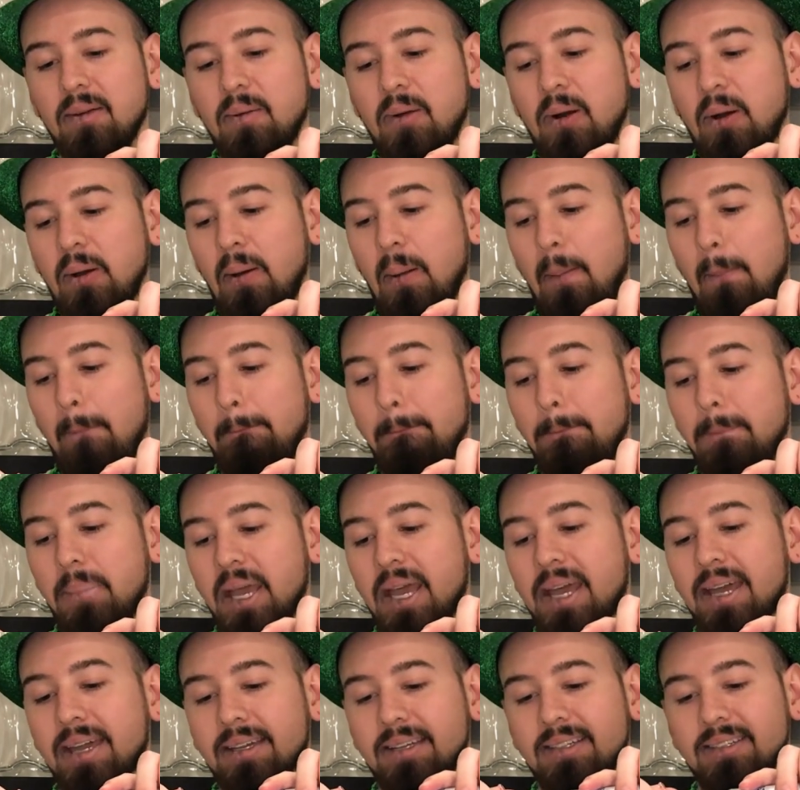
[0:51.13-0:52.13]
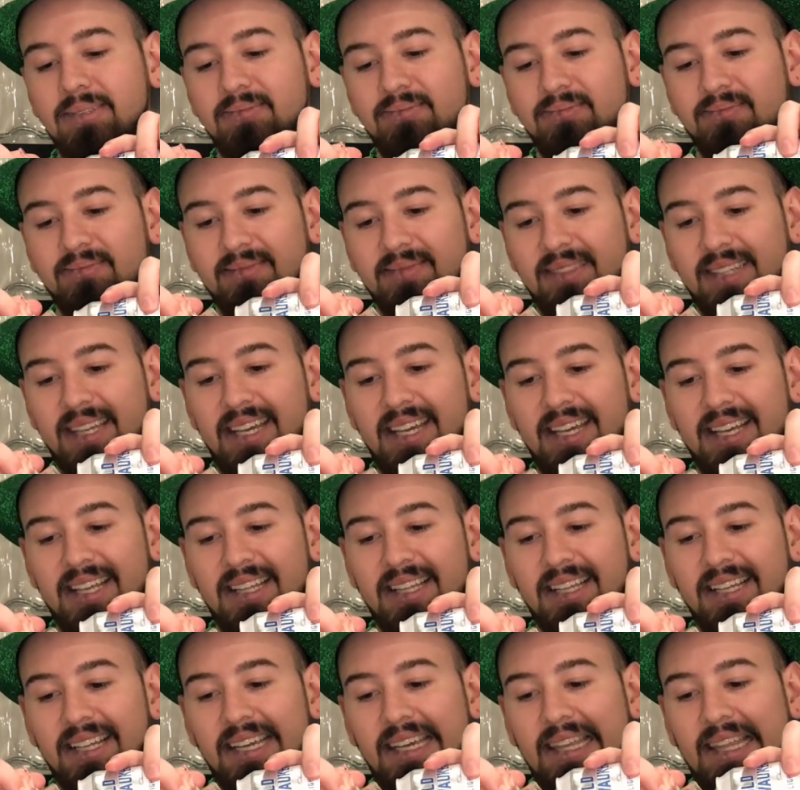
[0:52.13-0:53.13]
Welcome back.
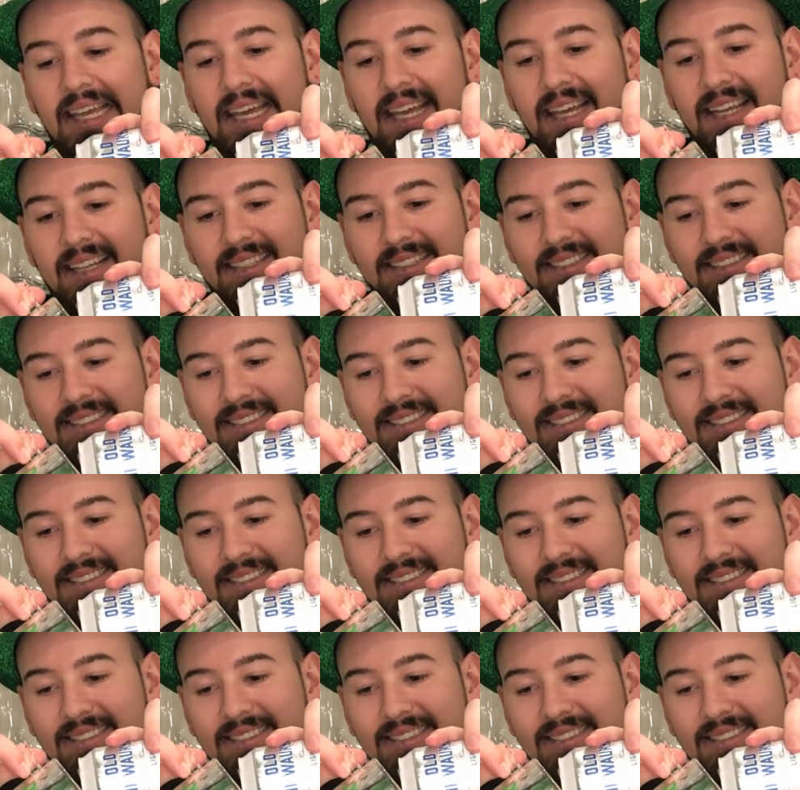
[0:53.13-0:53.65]
Look at that.